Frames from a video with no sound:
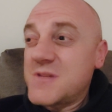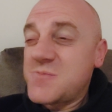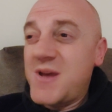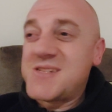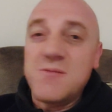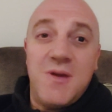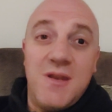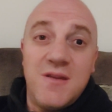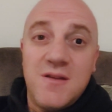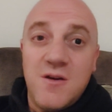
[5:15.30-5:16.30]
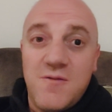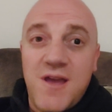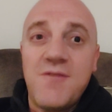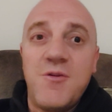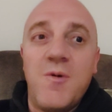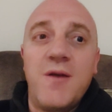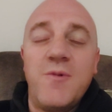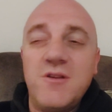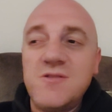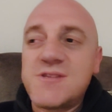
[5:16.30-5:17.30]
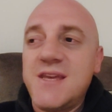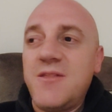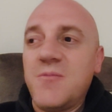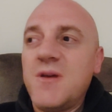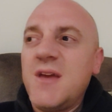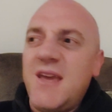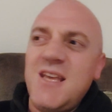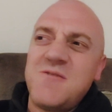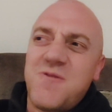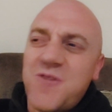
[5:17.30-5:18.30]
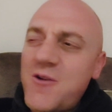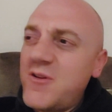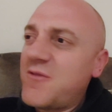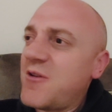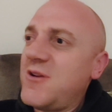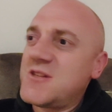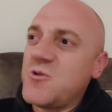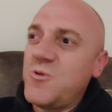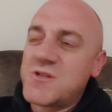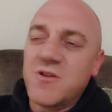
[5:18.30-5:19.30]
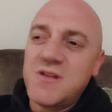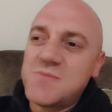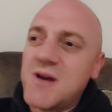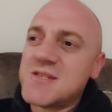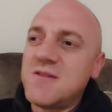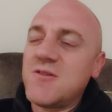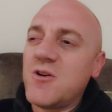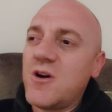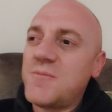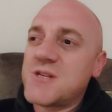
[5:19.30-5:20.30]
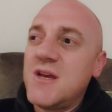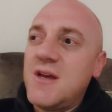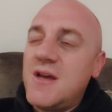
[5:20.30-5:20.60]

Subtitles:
specimen of a heavyweight when you see them. He's very, very tall. He's got these massive long arms,